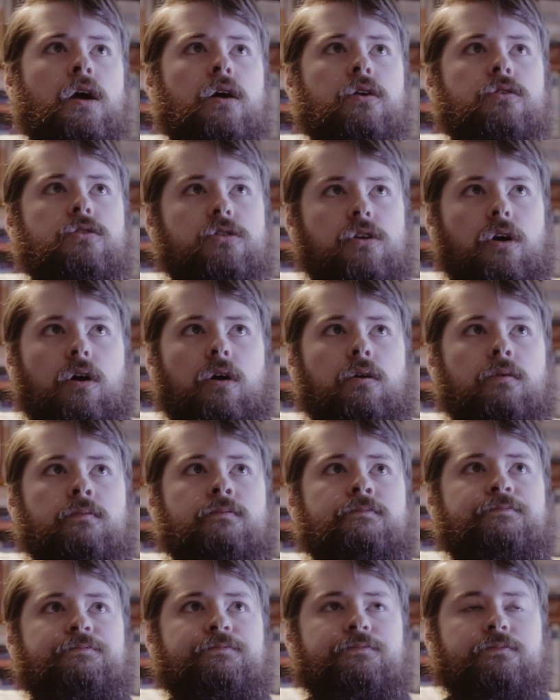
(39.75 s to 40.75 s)

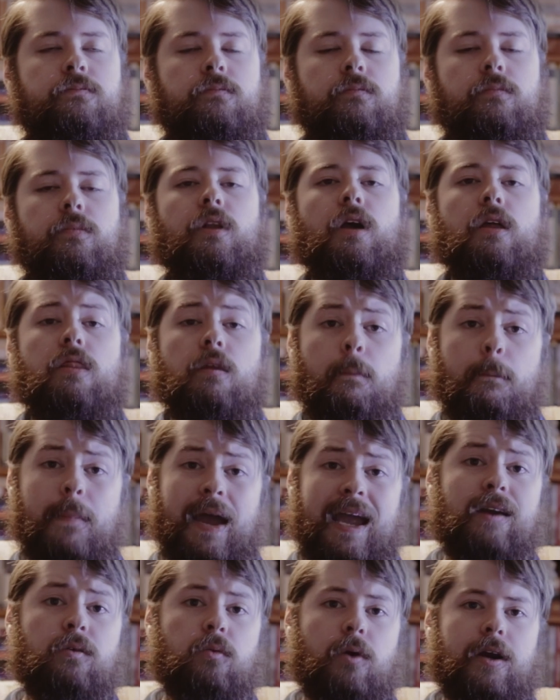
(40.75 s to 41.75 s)
So the
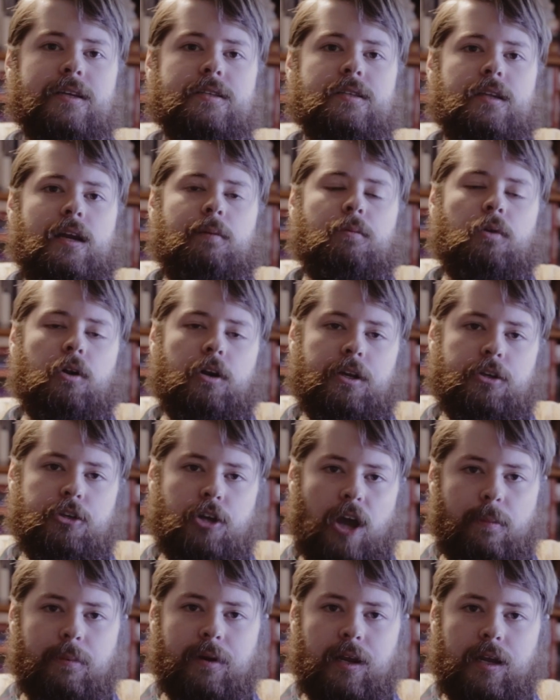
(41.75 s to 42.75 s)
main ways that I'm learning
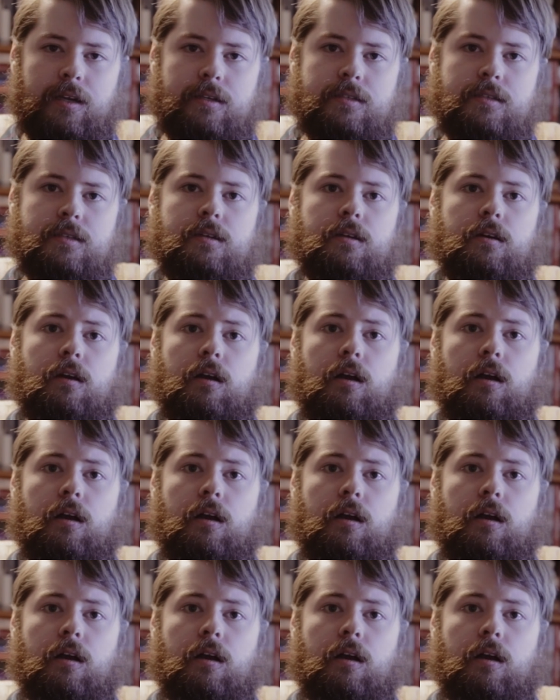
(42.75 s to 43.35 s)
Japanese,